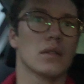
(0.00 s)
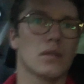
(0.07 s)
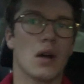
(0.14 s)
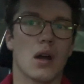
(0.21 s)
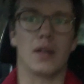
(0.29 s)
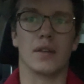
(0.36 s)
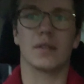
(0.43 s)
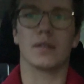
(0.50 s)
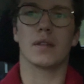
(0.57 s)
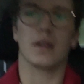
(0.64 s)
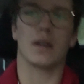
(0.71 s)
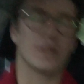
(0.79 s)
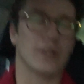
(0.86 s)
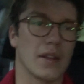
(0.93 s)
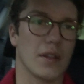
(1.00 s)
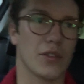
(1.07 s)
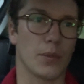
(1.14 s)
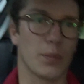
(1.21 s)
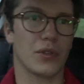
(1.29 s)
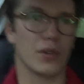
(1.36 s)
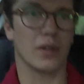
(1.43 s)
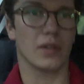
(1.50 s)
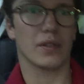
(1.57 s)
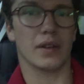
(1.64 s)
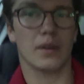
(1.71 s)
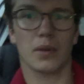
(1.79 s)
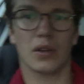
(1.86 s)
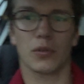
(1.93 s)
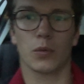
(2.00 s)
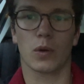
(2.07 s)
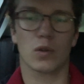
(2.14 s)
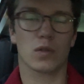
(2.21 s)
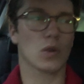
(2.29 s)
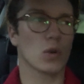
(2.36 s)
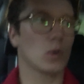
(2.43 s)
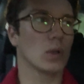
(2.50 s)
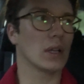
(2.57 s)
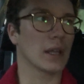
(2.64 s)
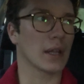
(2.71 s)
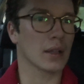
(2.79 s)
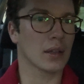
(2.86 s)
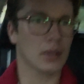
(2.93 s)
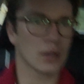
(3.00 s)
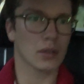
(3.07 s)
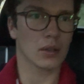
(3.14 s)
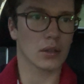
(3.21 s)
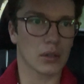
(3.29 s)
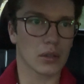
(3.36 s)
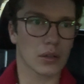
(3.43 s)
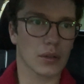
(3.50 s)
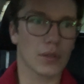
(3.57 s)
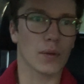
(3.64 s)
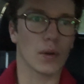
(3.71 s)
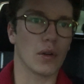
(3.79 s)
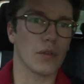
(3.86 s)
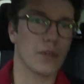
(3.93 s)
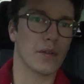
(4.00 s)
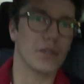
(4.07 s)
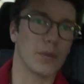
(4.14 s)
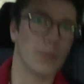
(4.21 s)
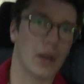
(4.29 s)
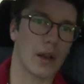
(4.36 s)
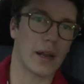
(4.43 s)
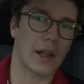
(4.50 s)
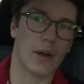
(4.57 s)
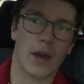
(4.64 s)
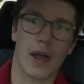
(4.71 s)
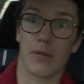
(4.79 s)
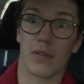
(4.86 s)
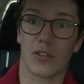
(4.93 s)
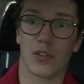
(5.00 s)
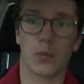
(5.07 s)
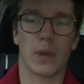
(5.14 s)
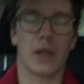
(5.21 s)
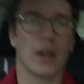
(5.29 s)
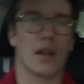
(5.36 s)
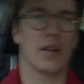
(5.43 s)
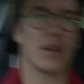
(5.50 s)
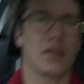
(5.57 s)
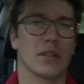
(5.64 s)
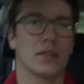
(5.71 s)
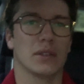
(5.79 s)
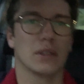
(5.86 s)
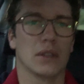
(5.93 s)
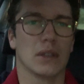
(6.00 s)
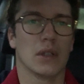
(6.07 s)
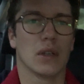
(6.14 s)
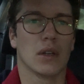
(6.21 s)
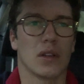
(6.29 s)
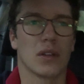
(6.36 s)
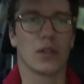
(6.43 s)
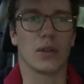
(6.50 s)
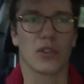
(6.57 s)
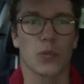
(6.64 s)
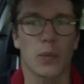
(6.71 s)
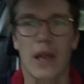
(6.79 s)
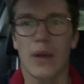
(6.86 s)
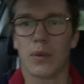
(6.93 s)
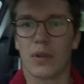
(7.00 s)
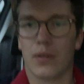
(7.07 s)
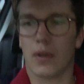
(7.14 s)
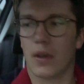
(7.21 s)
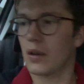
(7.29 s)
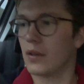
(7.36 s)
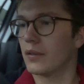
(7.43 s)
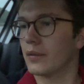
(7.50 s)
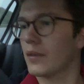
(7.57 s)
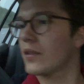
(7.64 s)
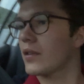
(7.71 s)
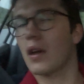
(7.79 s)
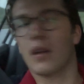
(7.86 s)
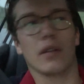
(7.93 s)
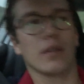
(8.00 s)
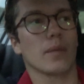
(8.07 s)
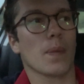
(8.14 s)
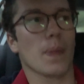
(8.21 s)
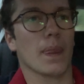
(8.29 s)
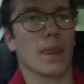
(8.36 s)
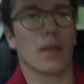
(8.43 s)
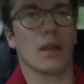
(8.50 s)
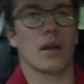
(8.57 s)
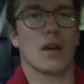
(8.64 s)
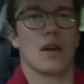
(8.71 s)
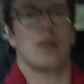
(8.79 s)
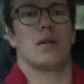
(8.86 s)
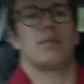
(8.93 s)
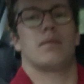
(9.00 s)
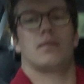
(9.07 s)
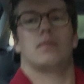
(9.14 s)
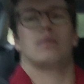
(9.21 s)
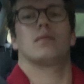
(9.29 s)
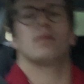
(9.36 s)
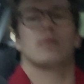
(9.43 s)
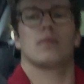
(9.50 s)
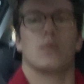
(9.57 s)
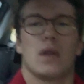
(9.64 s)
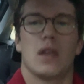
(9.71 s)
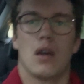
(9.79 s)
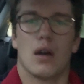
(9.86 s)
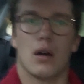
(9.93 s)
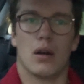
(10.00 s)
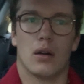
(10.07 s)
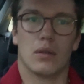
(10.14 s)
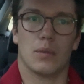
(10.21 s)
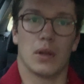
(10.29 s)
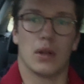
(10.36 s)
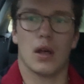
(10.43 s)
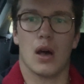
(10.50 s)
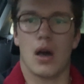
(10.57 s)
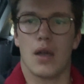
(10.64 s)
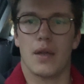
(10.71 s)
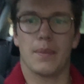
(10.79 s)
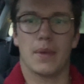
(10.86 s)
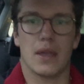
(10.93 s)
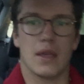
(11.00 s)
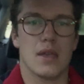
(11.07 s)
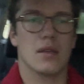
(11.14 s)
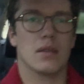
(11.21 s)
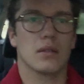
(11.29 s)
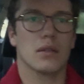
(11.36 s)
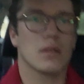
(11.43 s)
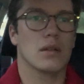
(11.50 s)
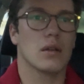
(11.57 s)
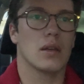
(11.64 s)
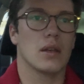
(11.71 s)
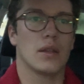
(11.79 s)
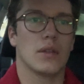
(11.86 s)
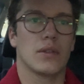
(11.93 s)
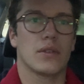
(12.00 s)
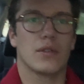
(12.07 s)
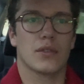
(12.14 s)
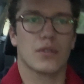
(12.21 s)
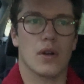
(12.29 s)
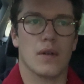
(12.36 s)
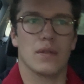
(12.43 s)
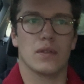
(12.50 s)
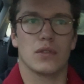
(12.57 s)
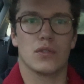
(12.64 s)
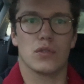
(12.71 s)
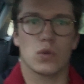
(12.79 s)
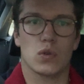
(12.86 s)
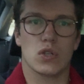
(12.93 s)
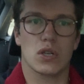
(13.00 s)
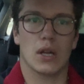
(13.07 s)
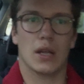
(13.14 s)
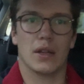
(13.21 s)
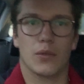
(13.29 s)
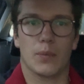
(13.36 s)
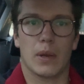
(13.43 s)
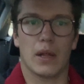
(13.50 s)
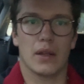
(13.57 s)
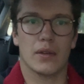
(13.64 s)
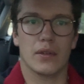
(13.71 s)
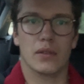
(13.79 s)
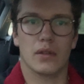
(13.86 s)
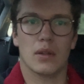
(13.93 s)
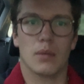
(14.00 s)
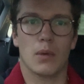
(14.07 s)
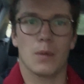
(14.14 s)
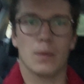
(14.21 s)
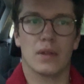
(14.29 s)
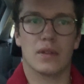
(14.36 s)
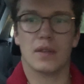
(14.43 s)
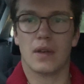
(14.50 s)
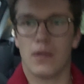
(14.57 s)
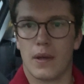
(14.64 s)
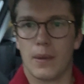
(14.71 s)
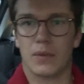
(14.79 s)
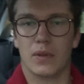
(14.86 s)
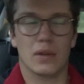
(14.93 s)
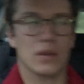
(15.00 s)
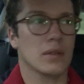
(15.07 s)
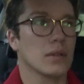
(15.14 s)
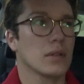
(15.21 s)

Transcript: Right, I think I'll take this opportunity whilst we're crawling through a 50 mile an hour average speed area. So explain what's going on. So um, we are, well, I, me, is just driving to George Light's place at the moment in Southampton.